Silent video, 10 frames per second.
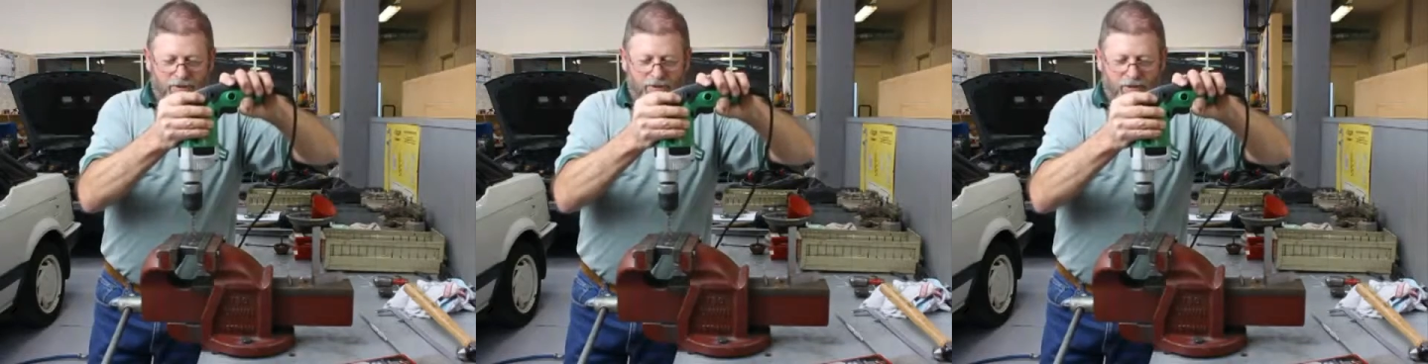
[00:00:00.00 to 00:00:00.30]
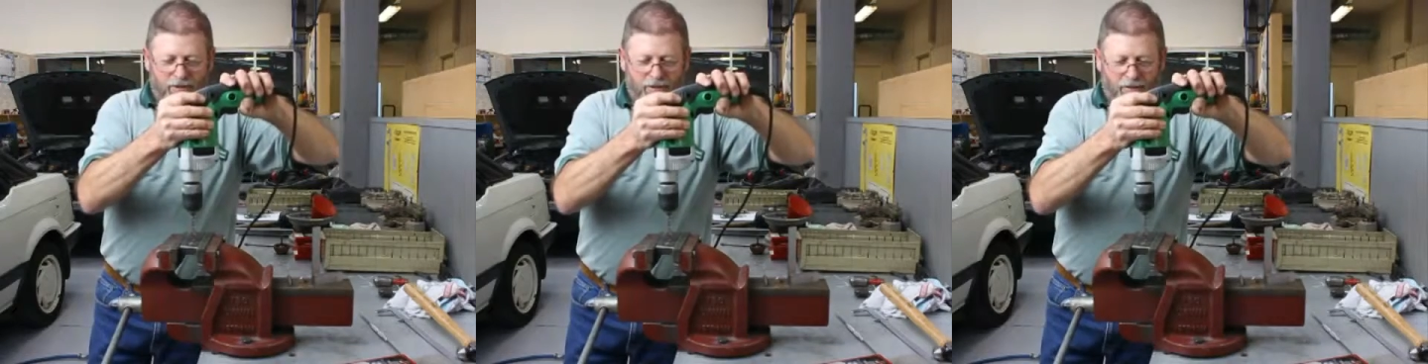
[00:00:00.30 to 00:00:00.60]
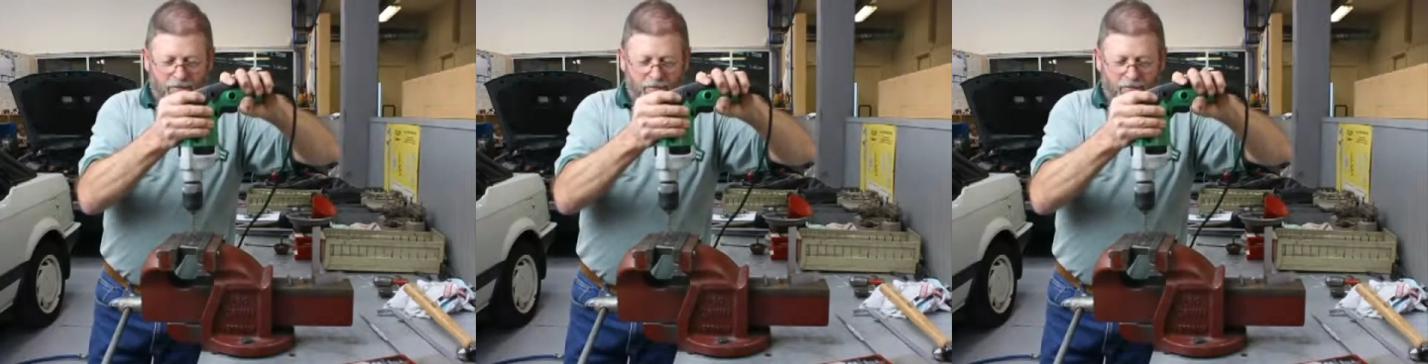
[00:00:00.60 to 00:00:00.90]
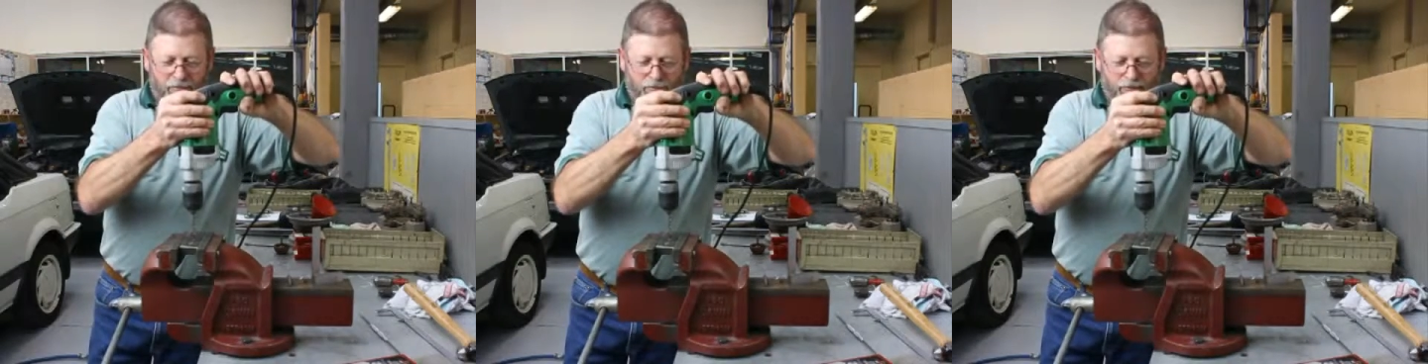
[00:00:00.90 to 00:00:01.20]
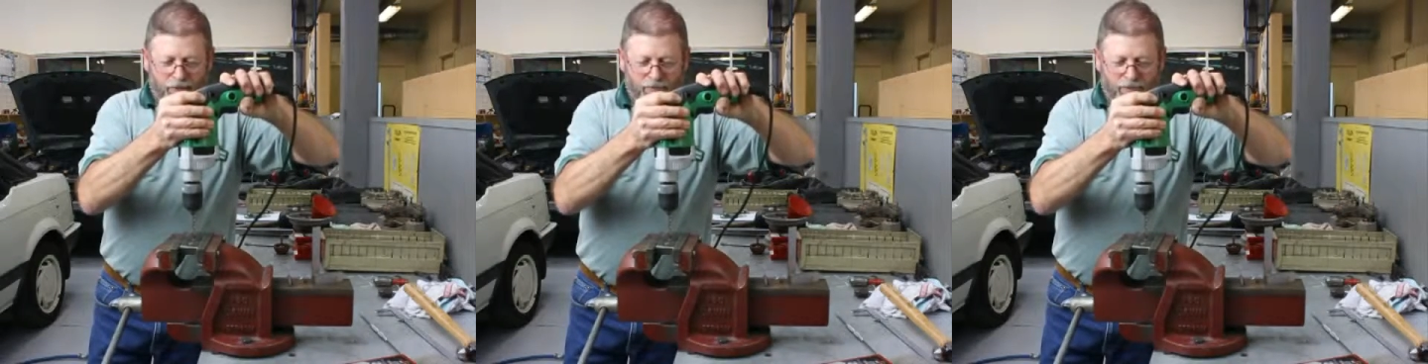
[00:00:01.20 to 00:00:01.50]
a hole, I'll
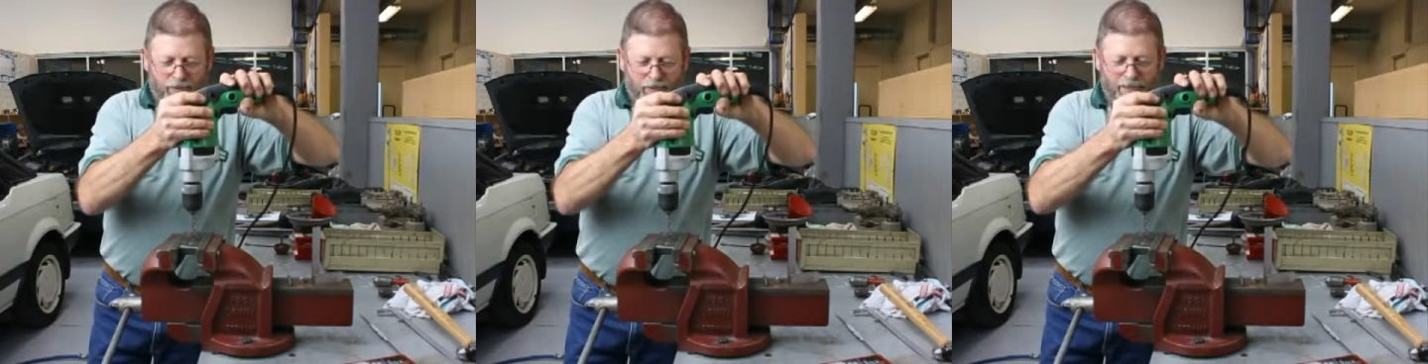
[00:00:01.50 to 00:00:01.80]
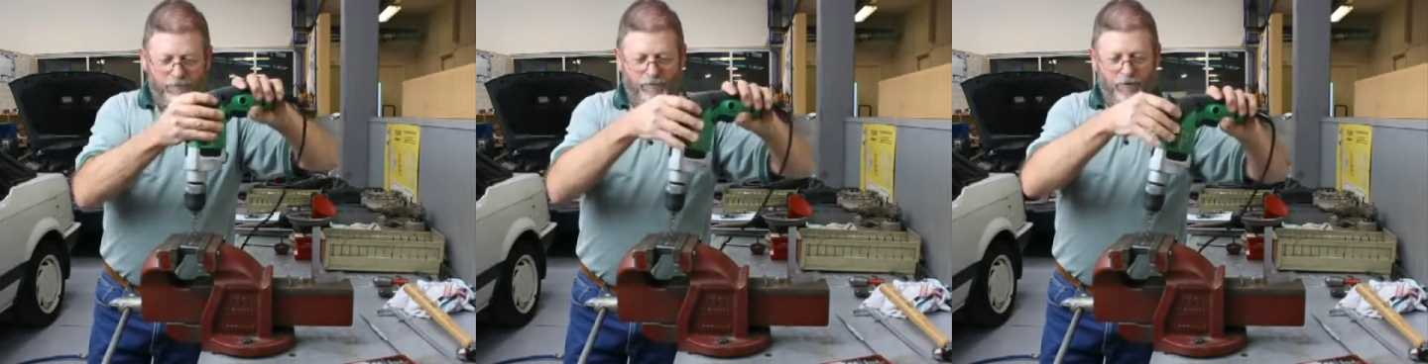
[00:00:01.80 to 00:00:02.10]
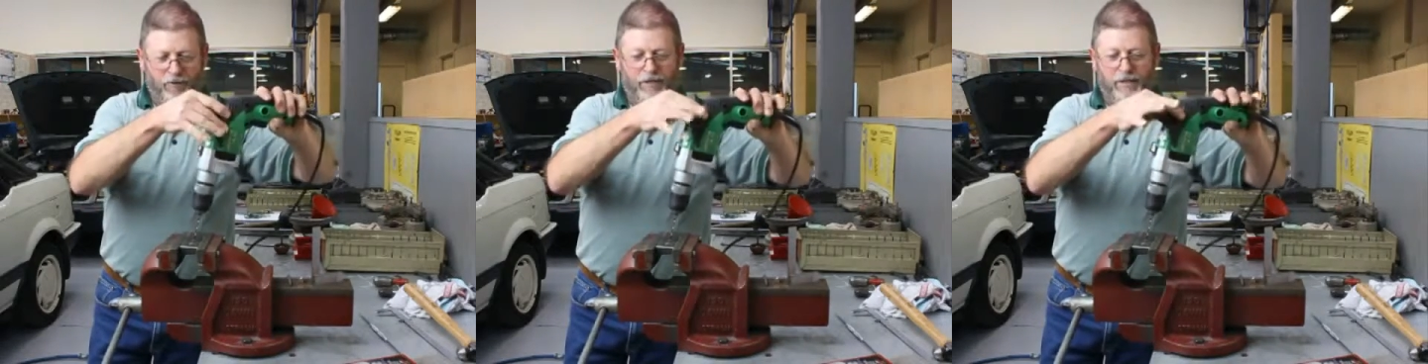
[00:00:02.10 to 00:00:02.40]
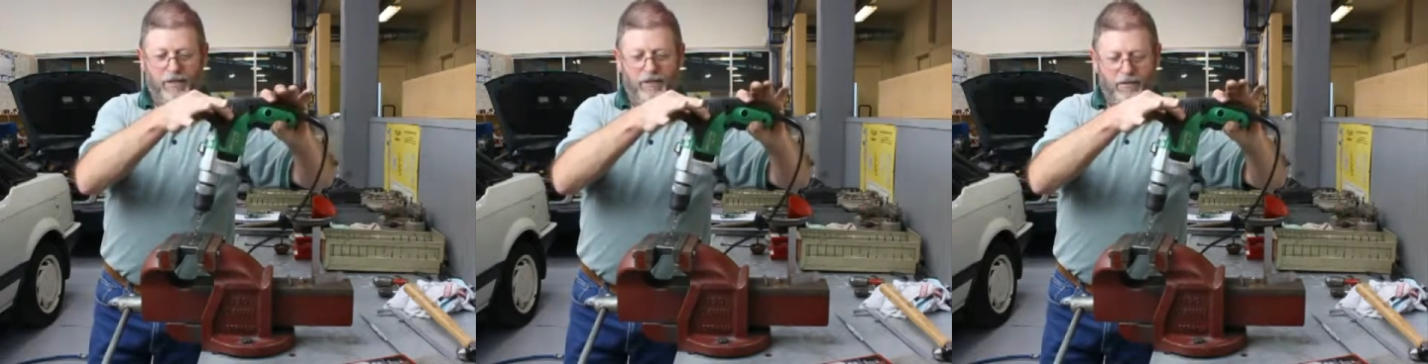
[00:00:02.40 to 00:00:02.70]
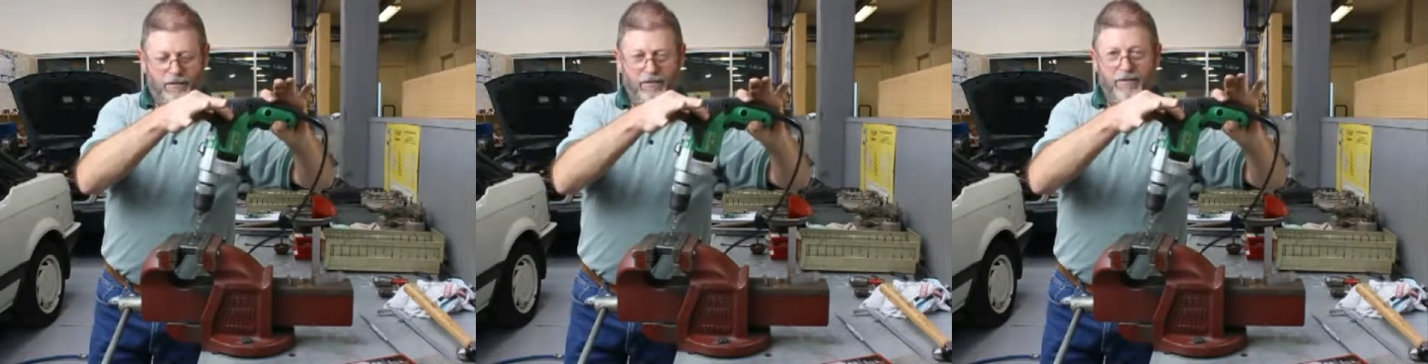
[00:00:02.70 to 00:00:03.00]
just give you an example, like so,
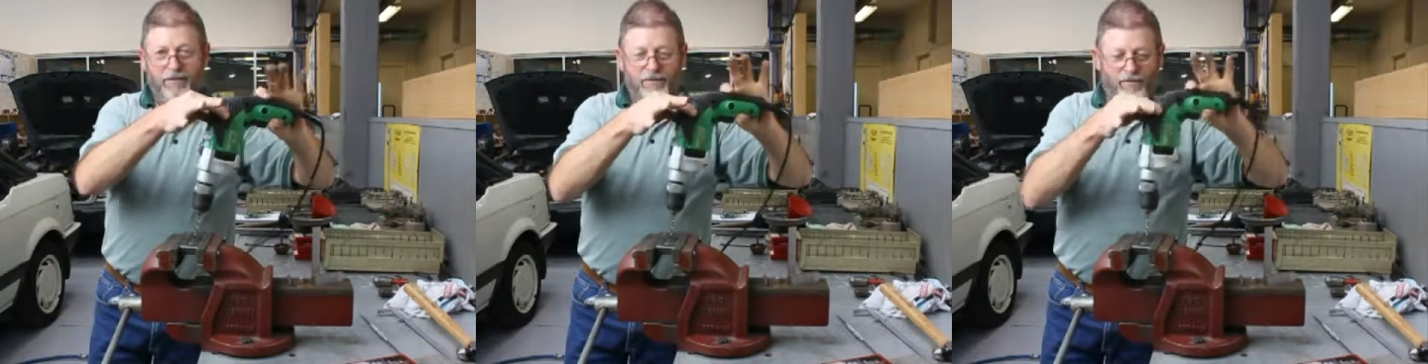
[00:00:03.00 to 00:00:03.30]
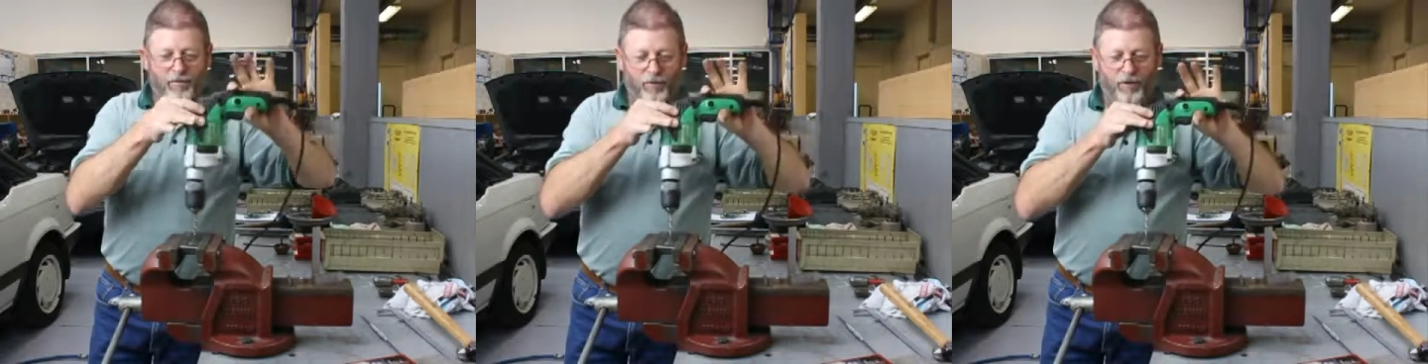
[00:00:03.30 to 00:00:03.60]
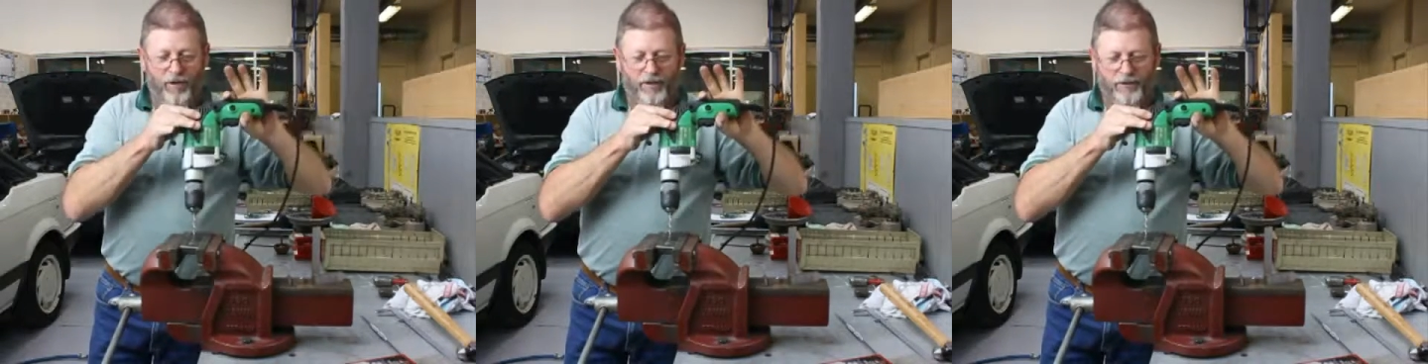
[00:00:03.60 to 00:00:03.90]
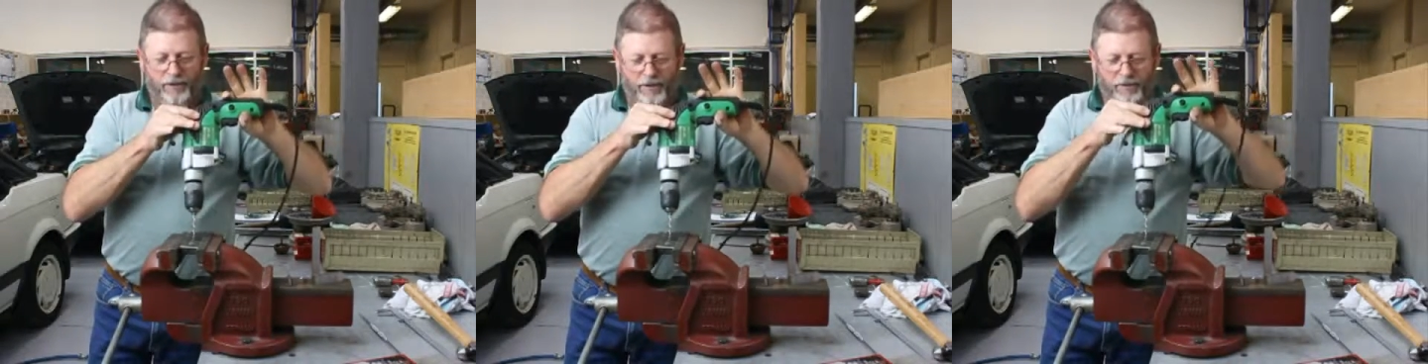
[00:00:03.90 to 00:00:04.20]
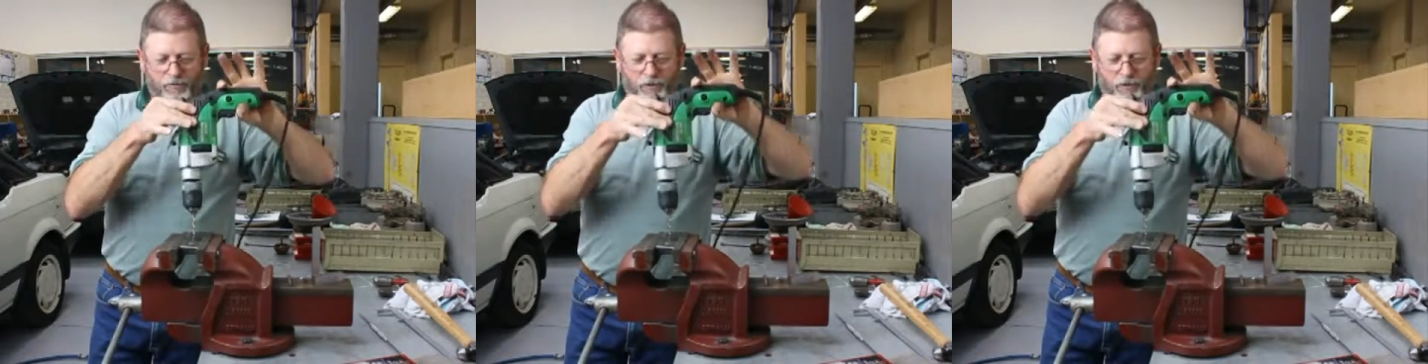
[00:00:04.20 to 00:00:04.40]
or like so.